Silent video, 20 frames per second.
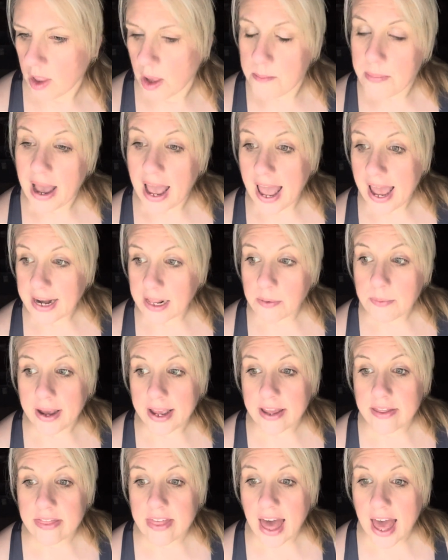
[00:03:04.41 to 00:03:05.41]
but
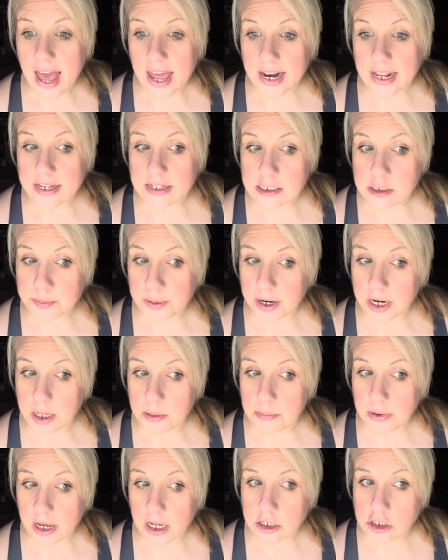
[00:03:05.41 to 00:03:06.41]
anyway, that is pretty
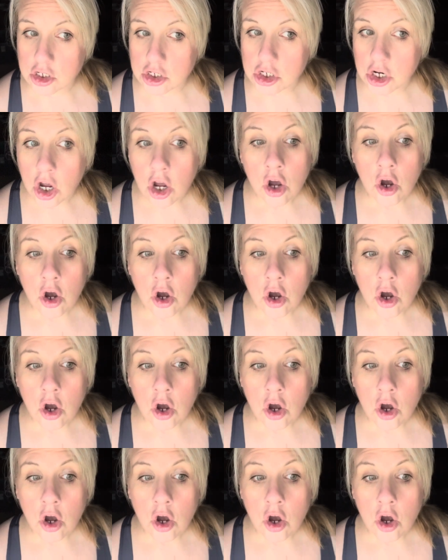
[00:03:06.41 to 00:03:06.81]
much